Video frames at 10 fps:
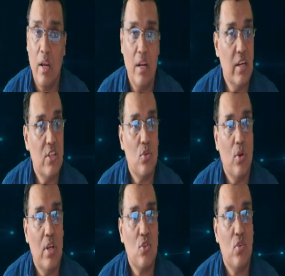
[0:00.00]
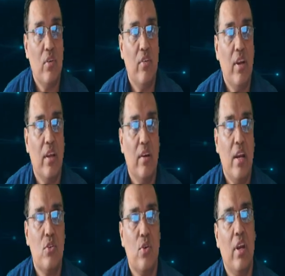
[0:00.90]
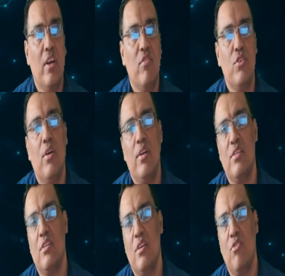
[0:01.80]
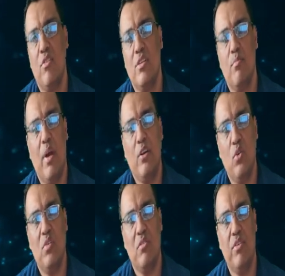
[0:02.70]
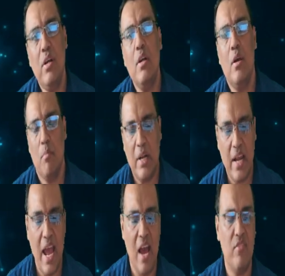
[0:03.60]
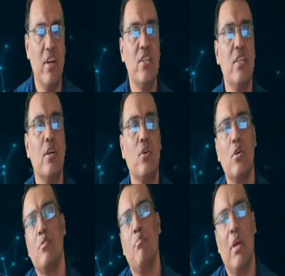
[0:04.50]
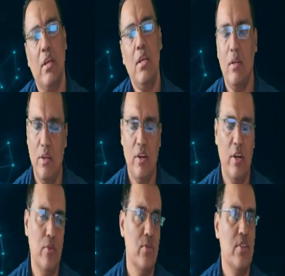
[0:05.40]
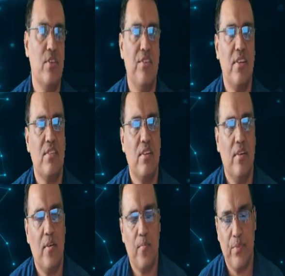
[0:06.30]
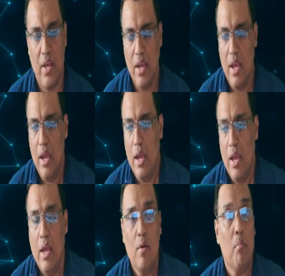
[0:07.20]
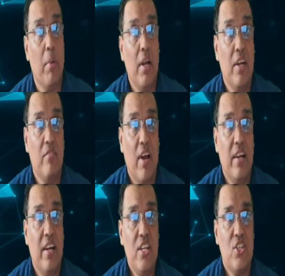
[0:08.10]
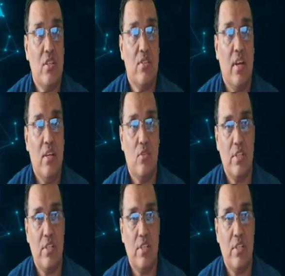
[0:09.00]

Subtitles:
It leads to less overfitting, right? So individual decision trees might overfit, but averaging across many reduces the risk. Built-in validations, right?